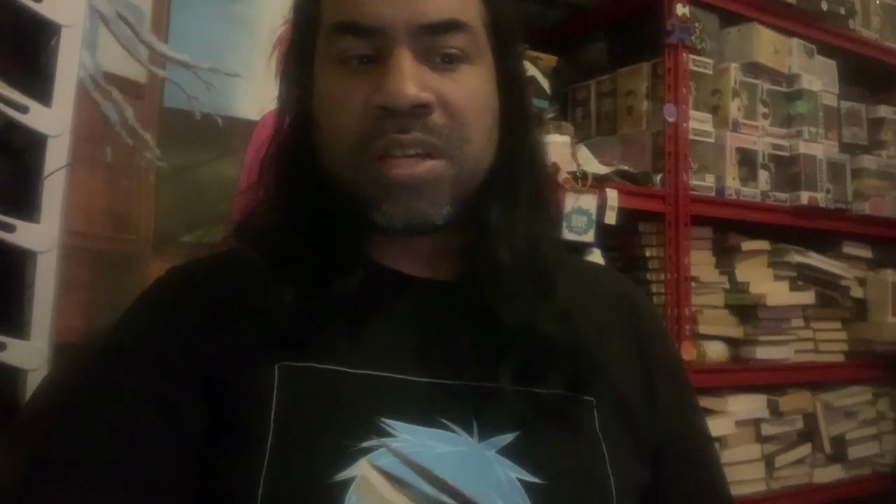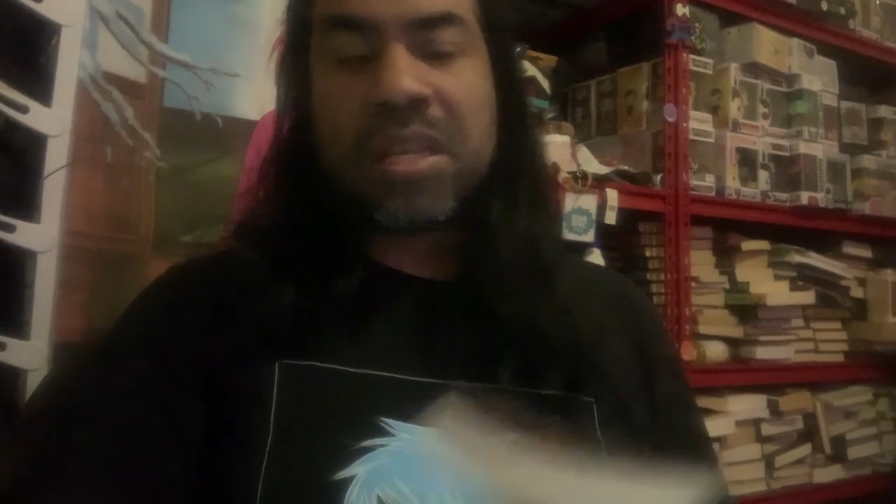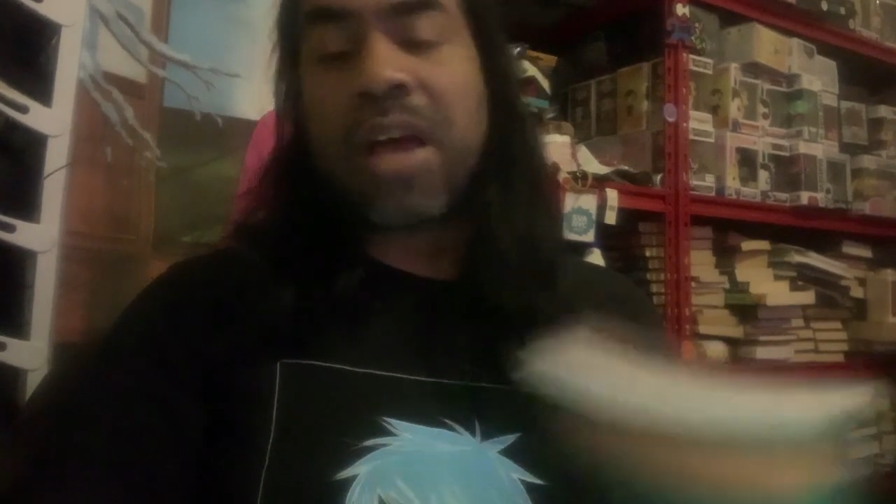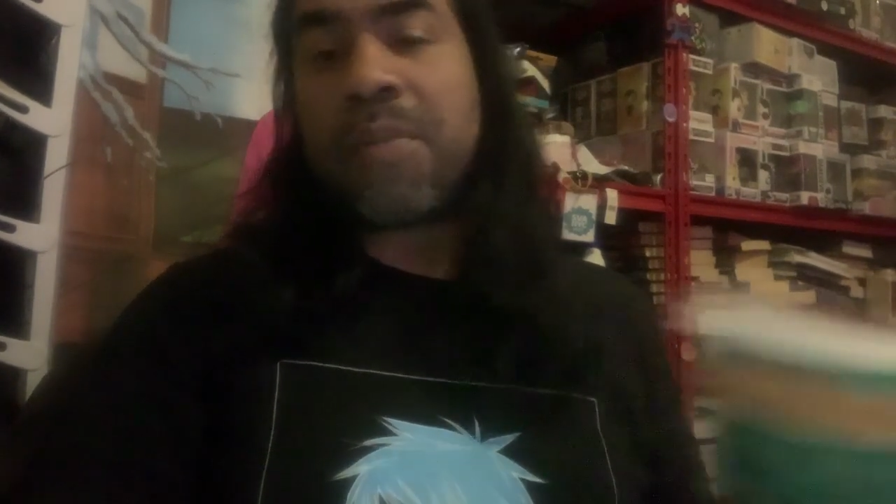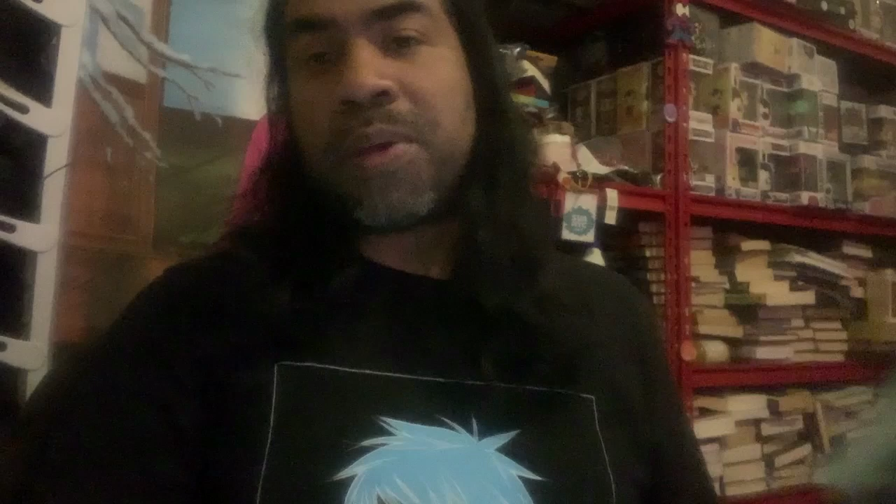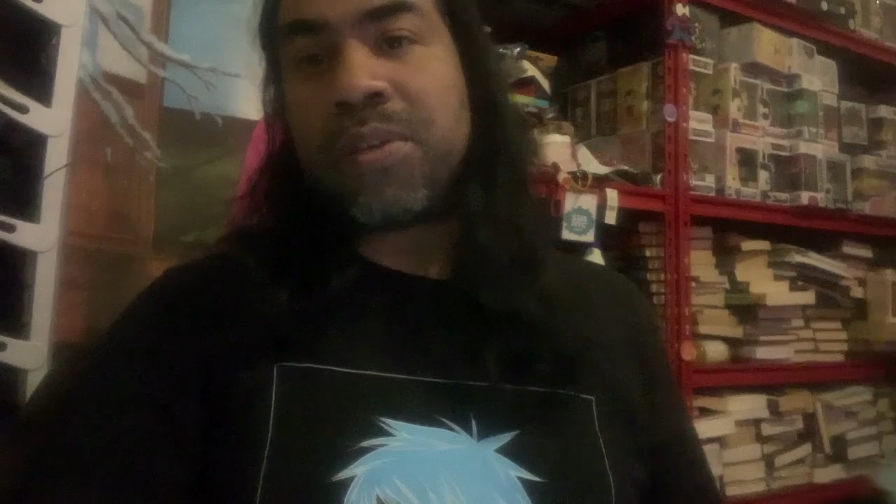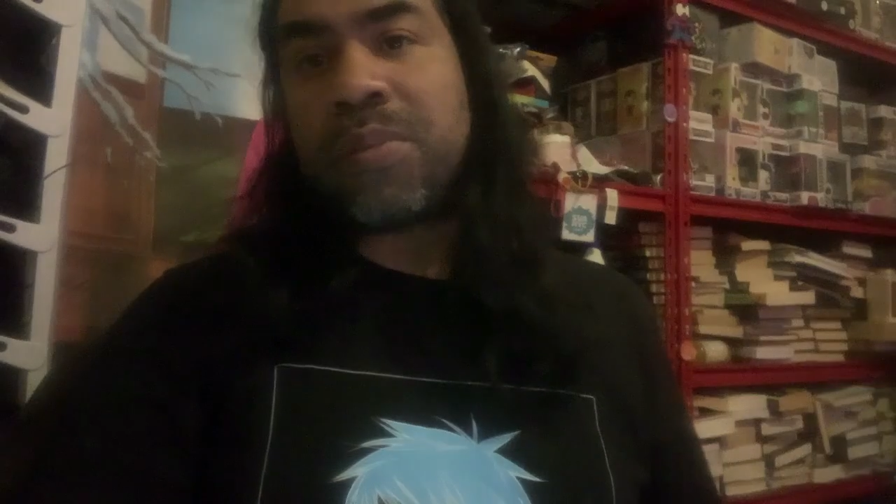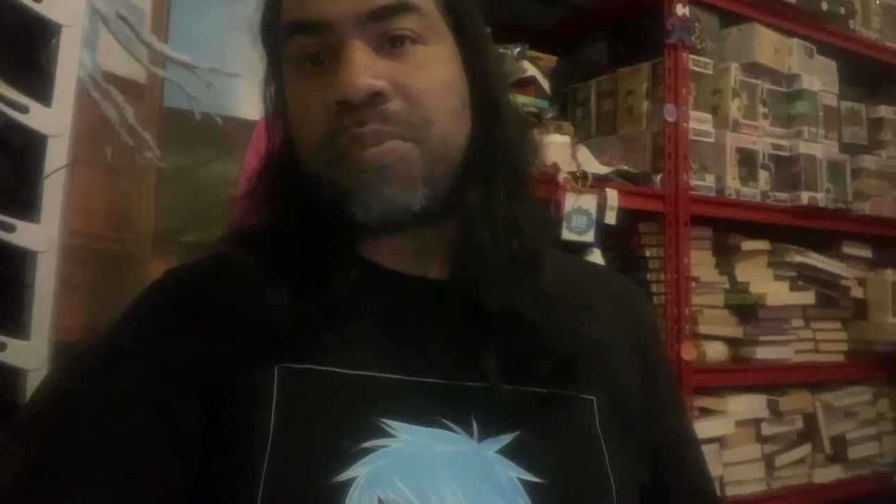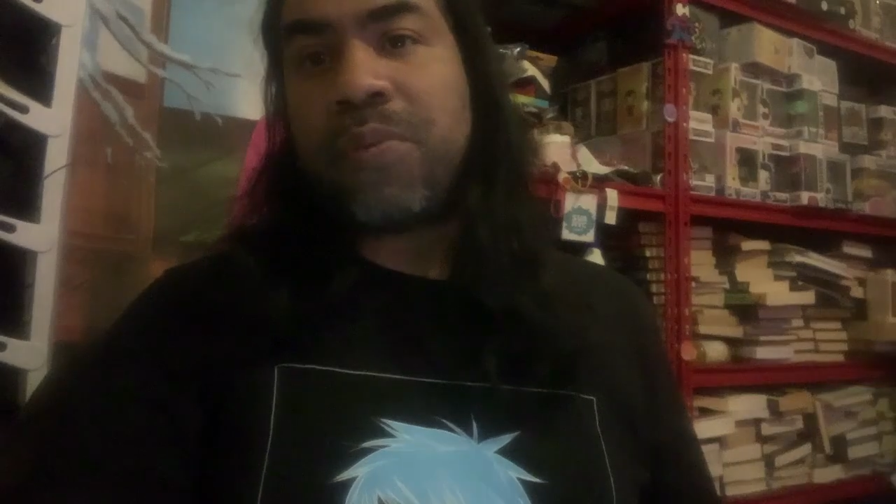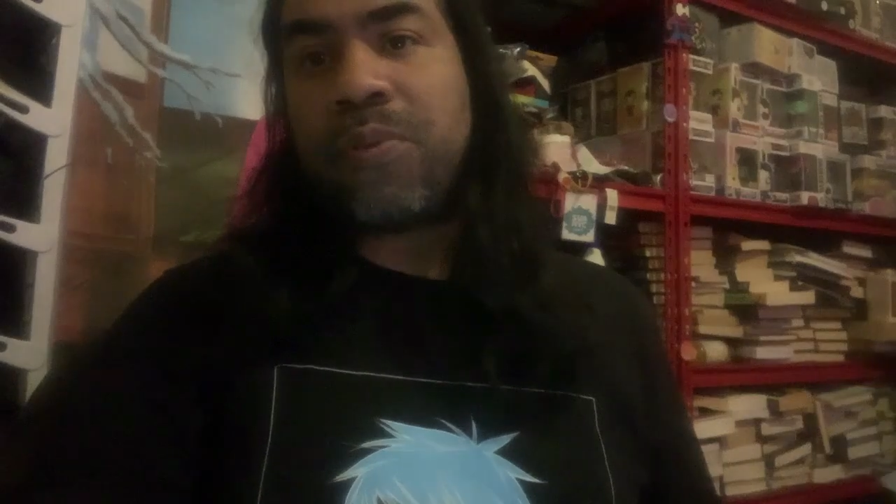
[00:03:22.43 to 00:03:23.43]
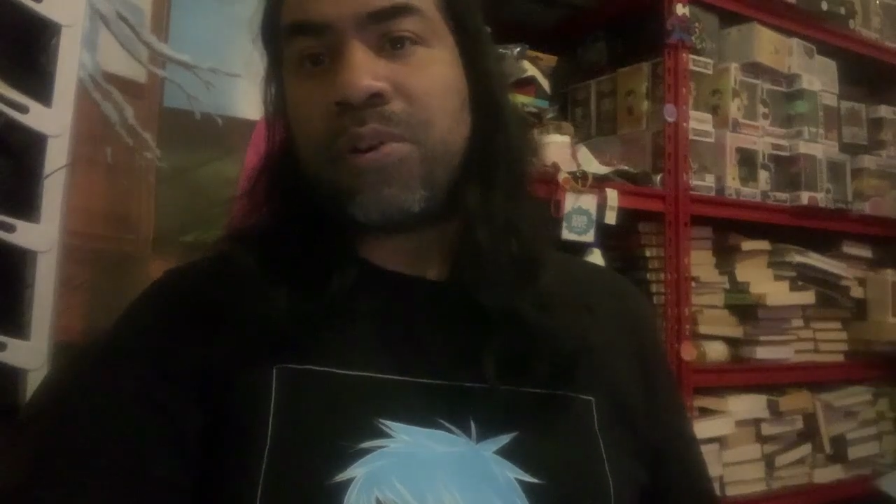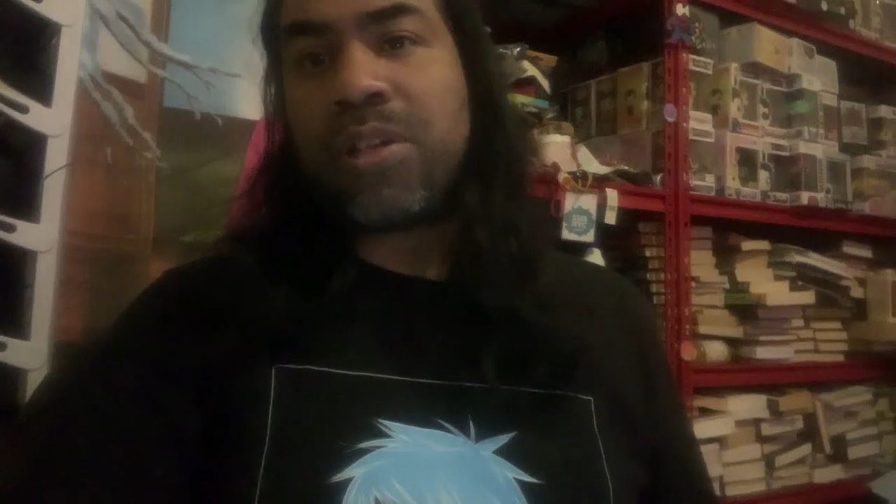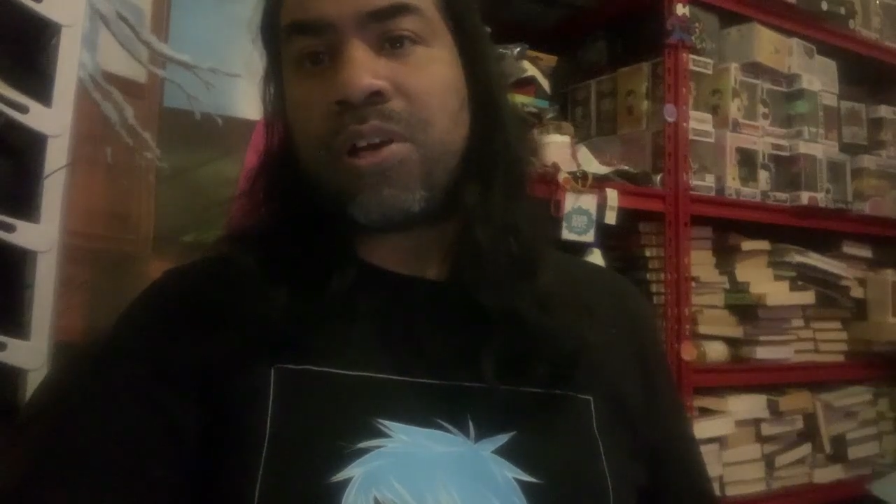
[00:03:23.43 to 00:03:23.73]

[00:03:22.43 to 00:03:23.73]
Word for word: as I mentioned before,